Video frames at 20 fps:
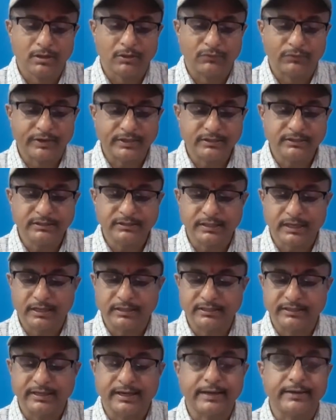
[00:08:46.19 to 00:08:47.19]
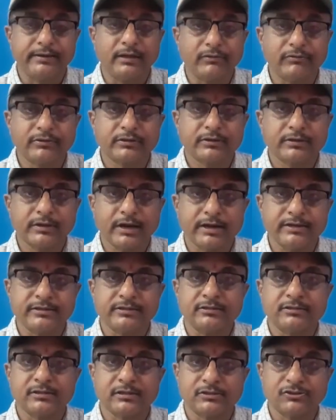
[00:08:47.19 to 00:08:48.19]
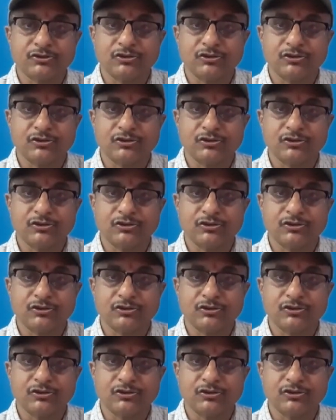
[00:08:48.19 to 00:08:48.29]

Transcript: Wendy that he had never cried in such